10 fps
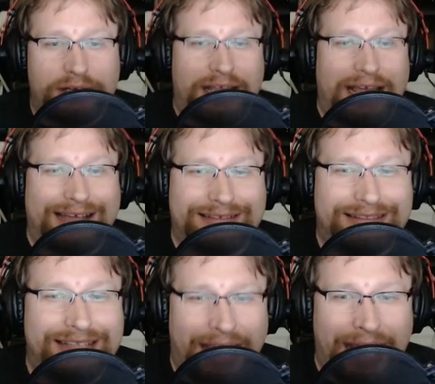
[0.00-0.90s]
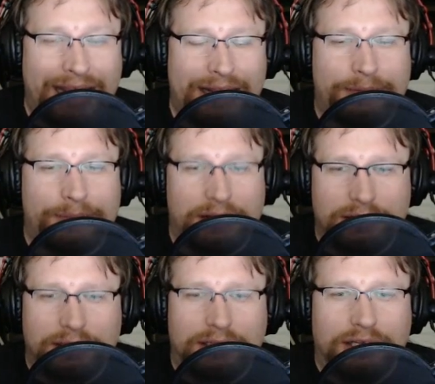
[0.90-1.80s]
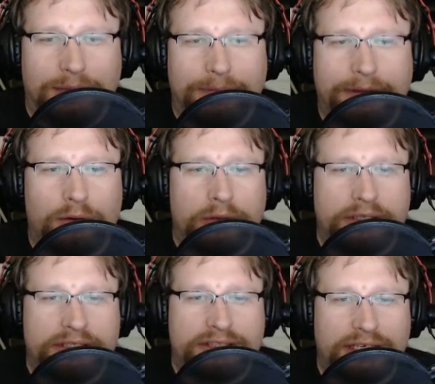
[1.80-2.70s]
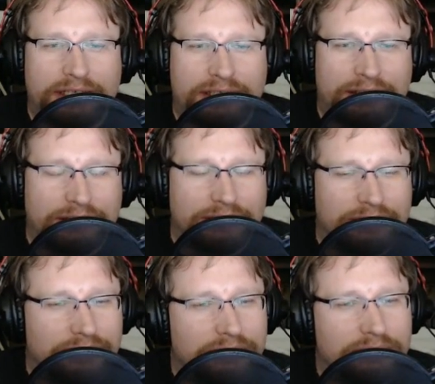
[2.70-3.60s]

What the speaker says: broadcast game. I'm like, holy shit.